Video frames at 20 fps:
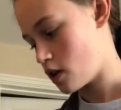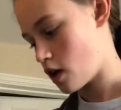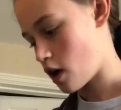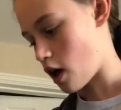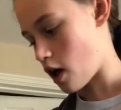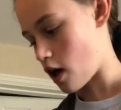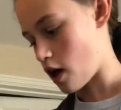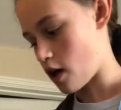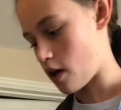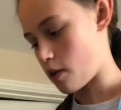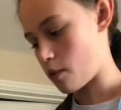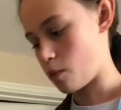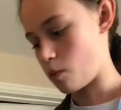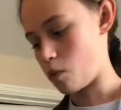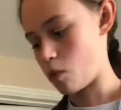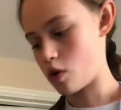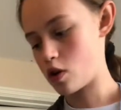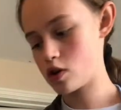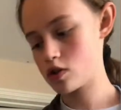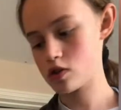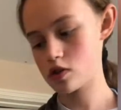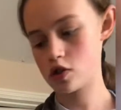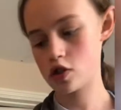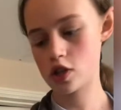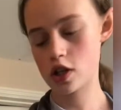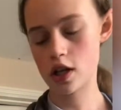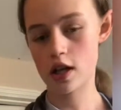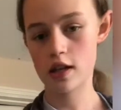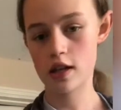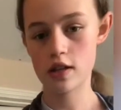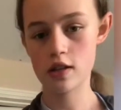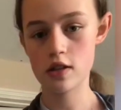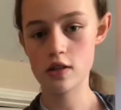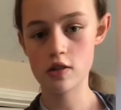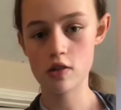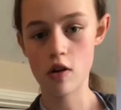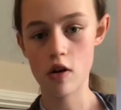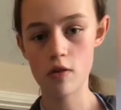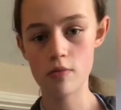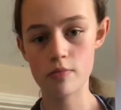one chicken stock,